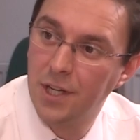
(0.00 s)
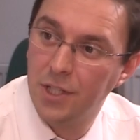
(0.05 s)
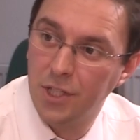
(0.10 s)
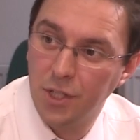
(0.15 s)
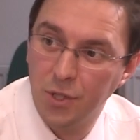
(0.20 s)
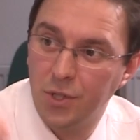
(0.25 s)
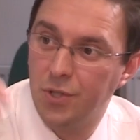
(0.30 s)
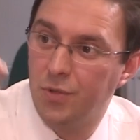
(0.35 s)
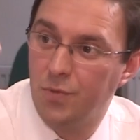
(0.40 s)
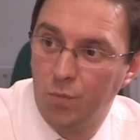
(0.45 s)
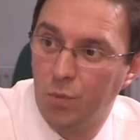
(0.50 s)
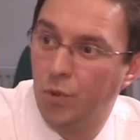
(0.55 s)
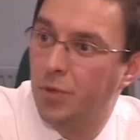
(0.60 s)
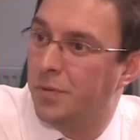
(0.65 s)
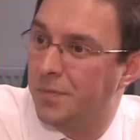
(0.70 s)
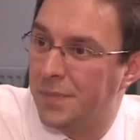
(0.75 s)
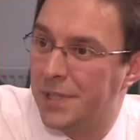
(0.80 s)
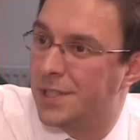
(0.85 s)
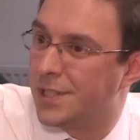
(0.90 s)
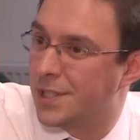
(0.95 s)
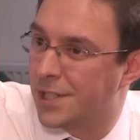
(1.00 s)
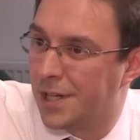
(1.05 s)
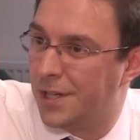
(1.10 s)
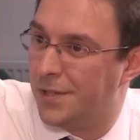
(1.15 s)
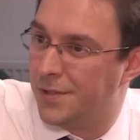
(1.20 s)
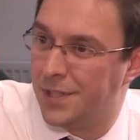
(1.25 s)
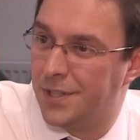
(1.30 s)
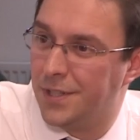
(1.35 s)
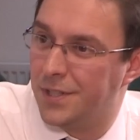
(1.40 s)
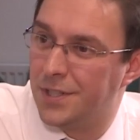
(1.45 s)
you wouldn't be
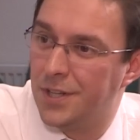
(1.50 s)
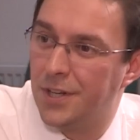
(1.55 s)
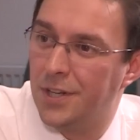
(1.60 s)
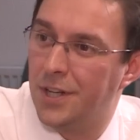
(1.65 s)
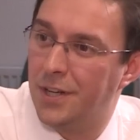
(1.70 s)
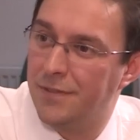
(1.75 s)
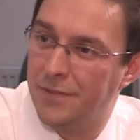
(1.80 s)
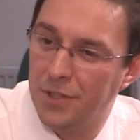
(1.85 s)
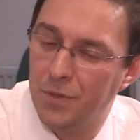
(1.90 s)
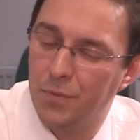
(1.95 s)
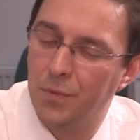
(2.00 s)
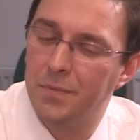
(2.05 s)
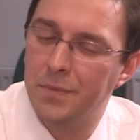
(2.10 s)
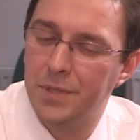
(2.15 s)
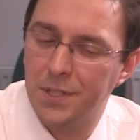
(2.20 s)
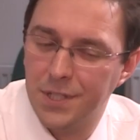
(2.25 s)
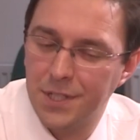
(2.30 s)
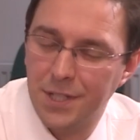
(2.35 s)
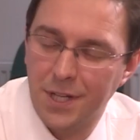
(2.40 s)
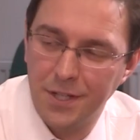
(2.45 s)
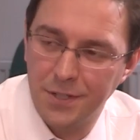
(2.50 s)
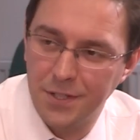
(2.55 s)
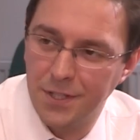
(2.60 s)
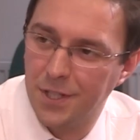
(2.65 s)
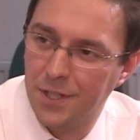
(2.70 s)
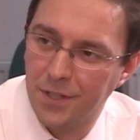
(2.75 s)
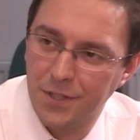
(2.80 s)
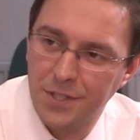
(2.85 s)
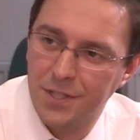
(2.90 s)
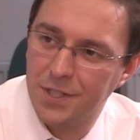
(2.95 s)
disclosing the turnover, you wouldn't be disclosing
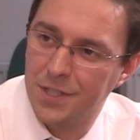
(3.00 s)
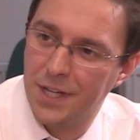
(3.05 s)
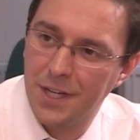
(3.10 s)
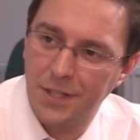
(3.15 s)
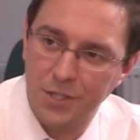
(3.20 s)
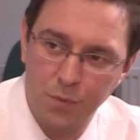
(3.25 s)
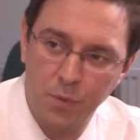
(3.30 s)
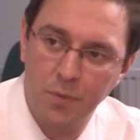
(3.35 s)
the cost of sales,